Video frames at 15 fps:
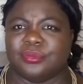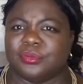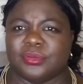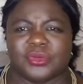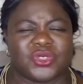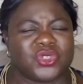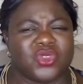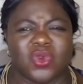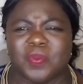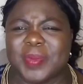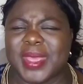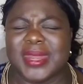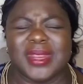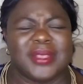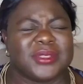so
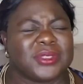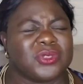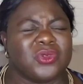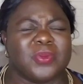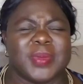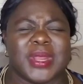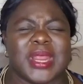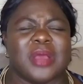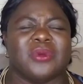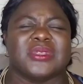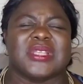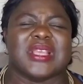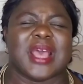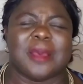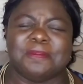many, so many. I was
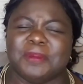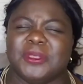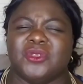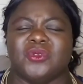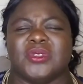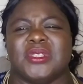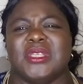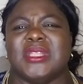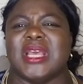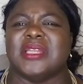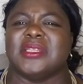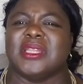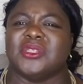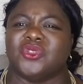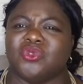happy to see that
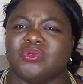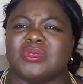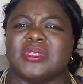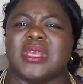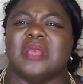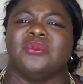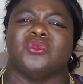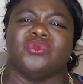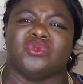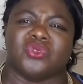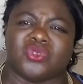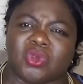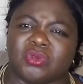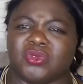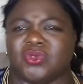they took time to
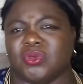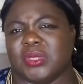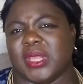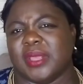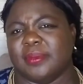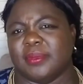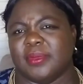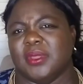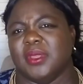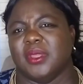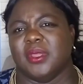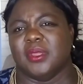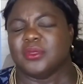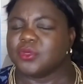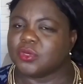talk to them,
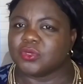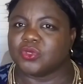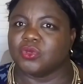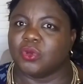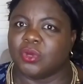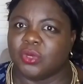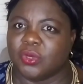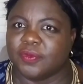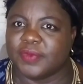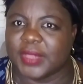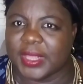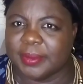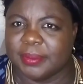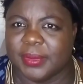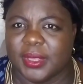talk to all of
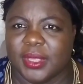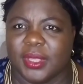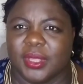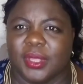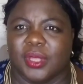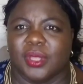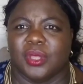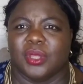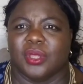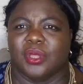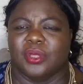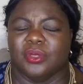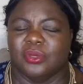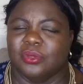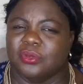them,
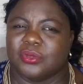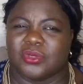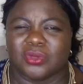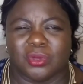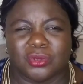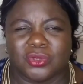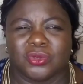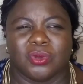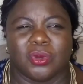talk to